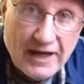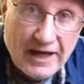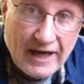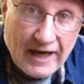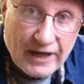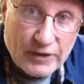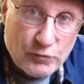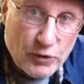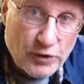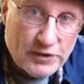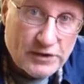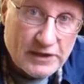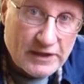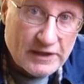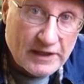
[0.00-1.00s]
I go on
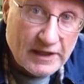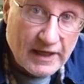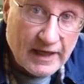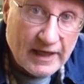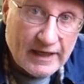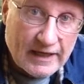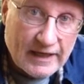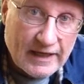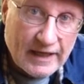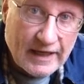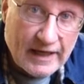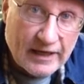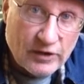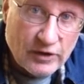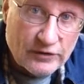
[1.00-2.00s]
the internet,
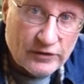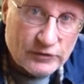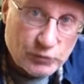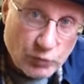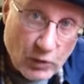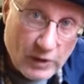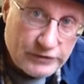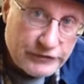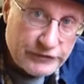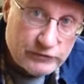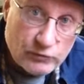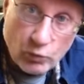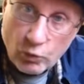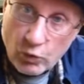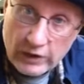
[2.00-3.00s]
and on this one
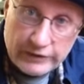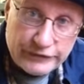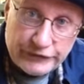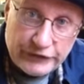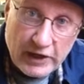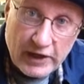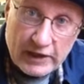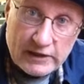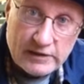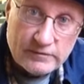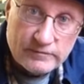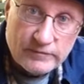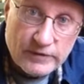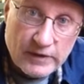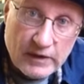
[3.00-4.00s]
site,
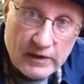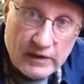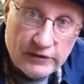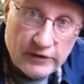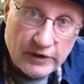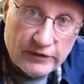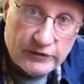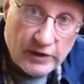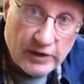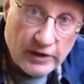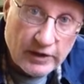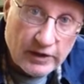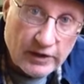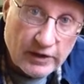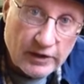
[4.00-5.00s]
there's
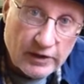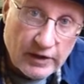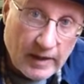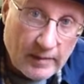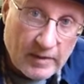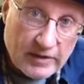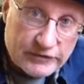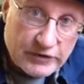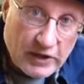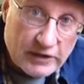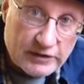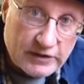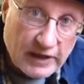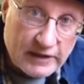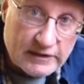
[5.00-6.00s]
a
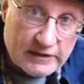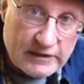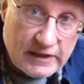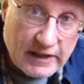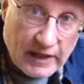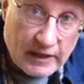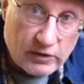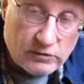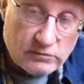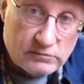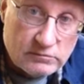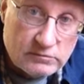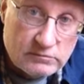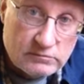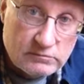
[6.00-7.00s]
MSR Titan
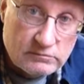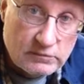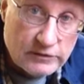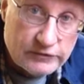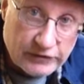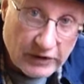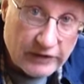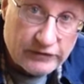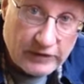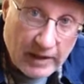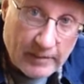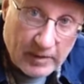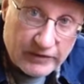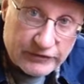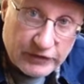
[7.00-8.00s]
Kettle. It says
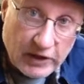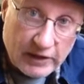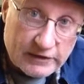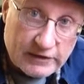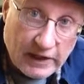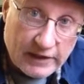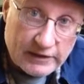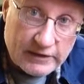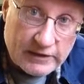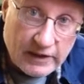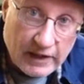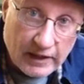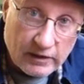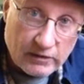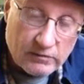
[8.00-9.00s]
MSR Titan
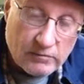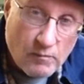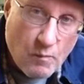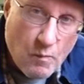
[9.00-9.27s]
Kettle.